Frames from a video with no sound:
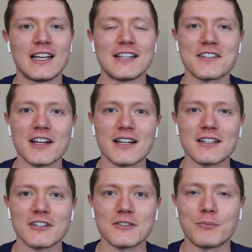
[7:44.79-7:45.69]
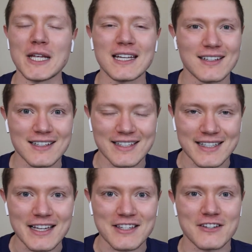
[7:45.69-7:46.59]
He's not being
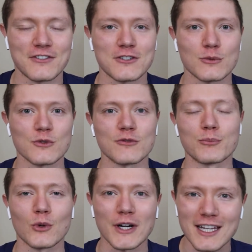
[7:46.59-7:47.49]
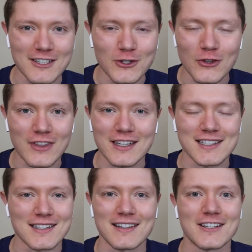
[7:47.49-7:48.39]
excessive in terms of bringing new
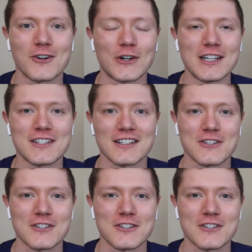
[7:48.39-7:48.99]
things into the equation.